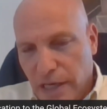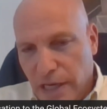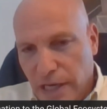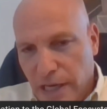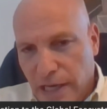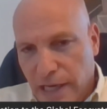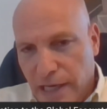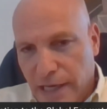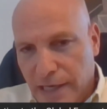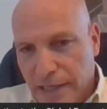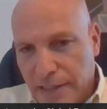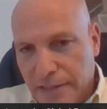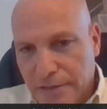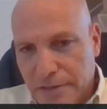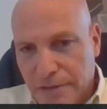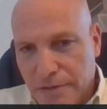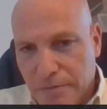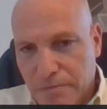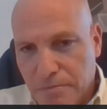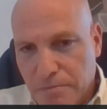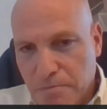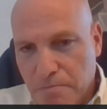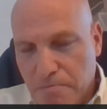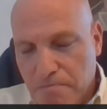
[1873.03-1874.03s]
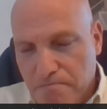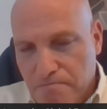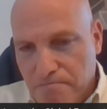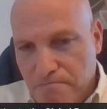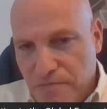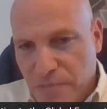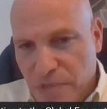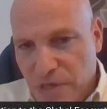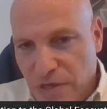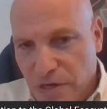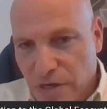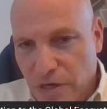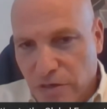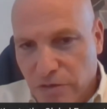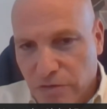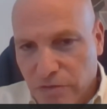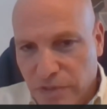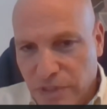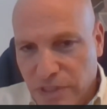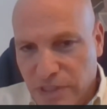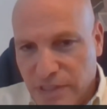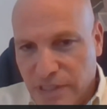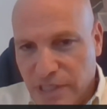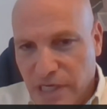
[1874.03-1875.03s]
And you know
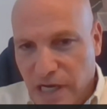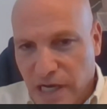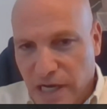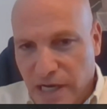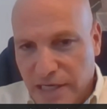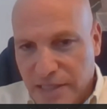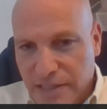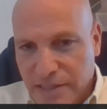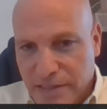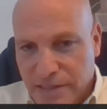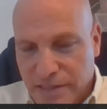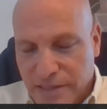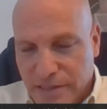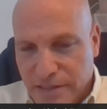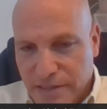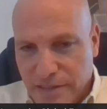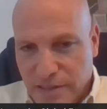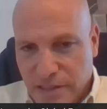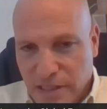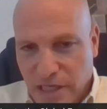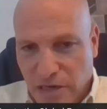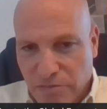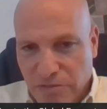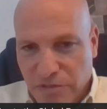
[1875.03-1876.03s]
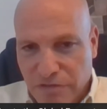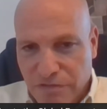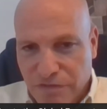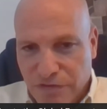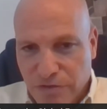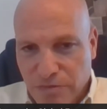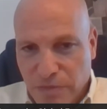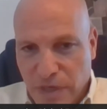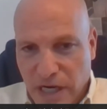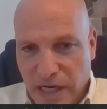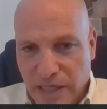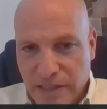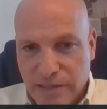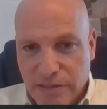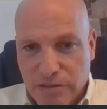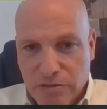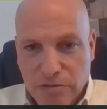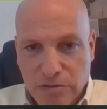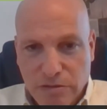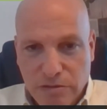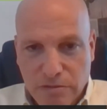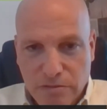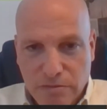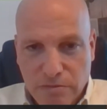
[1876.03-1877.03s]
these guys coming from high
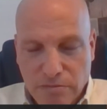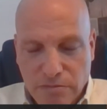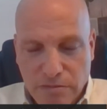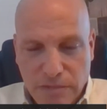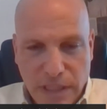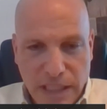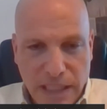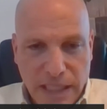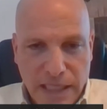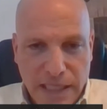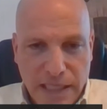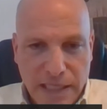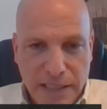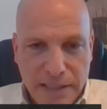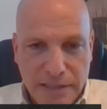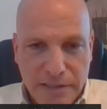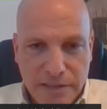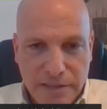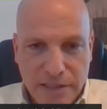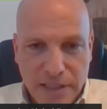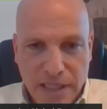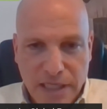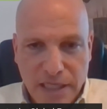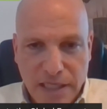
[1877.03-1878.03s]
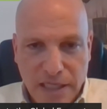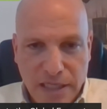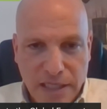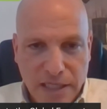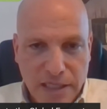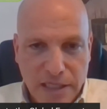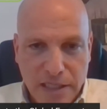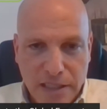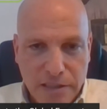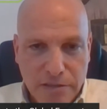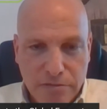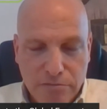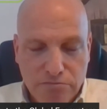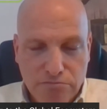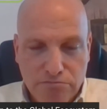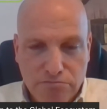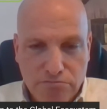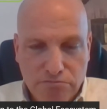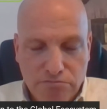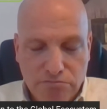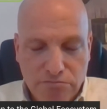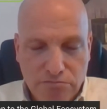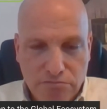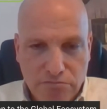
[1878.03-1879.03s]
school and uh,
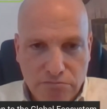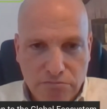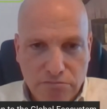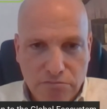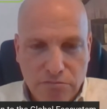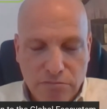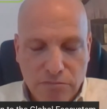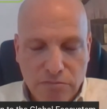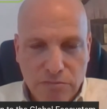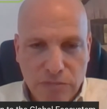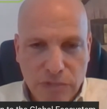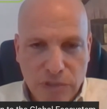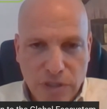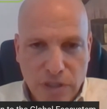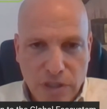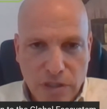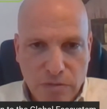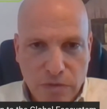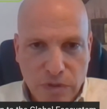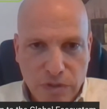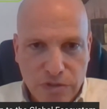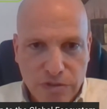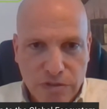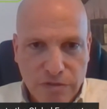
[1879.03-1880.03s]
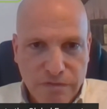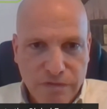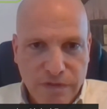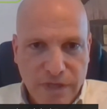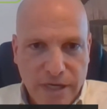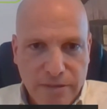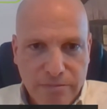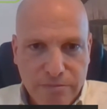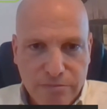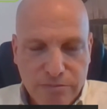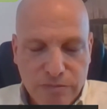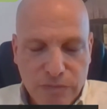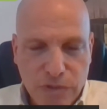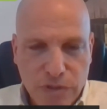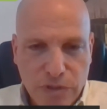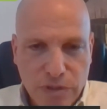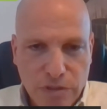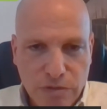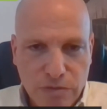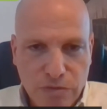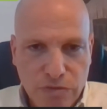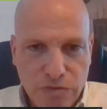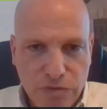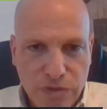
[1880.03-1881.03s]
you know most of them you
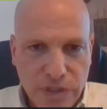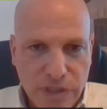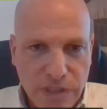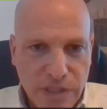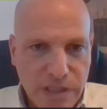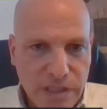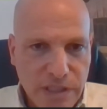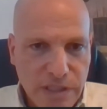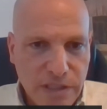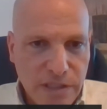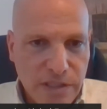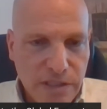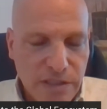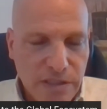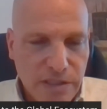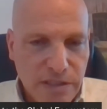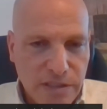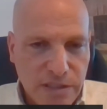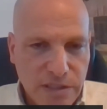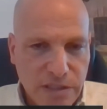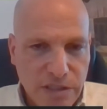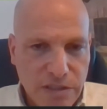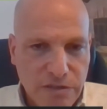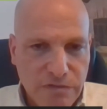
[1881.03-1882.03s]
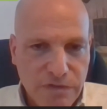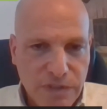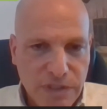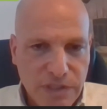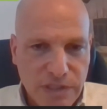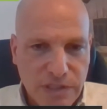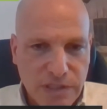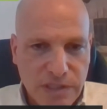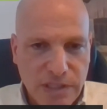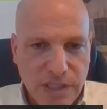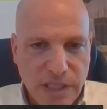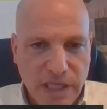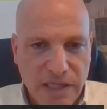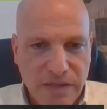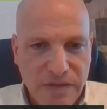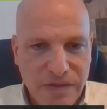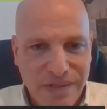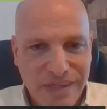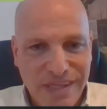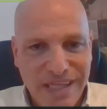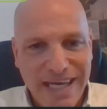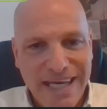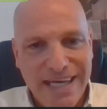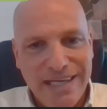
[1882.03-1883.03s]
know doing the the service
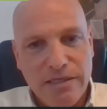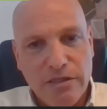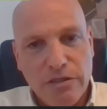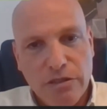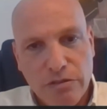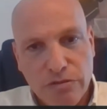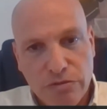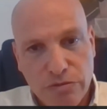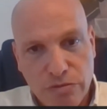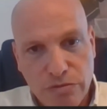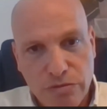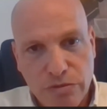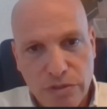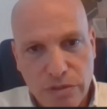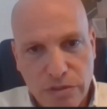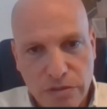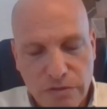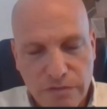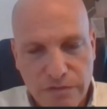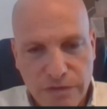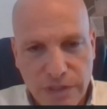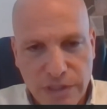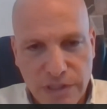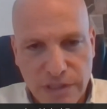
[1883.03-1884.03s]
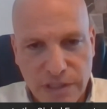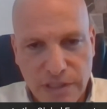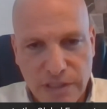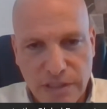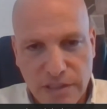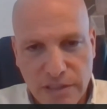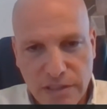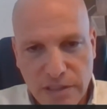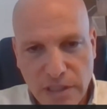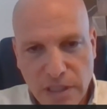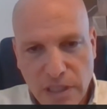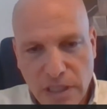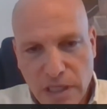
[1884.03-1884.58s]
and then go to the universities.